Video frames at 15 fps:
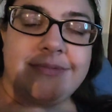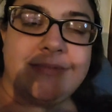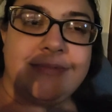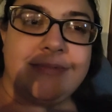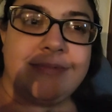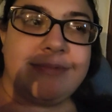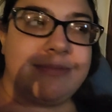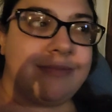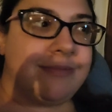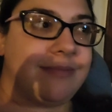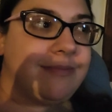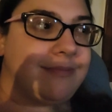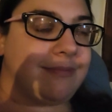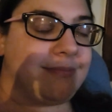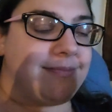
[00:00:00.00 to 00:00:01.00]

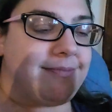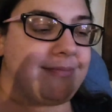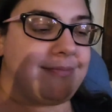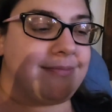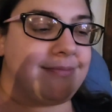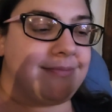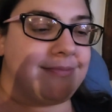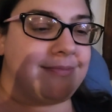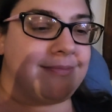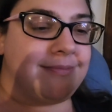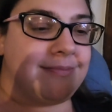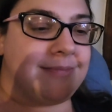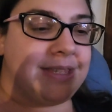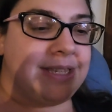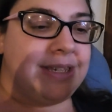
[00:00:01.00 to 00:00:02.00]

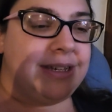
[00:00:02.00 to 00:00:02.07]
(silence)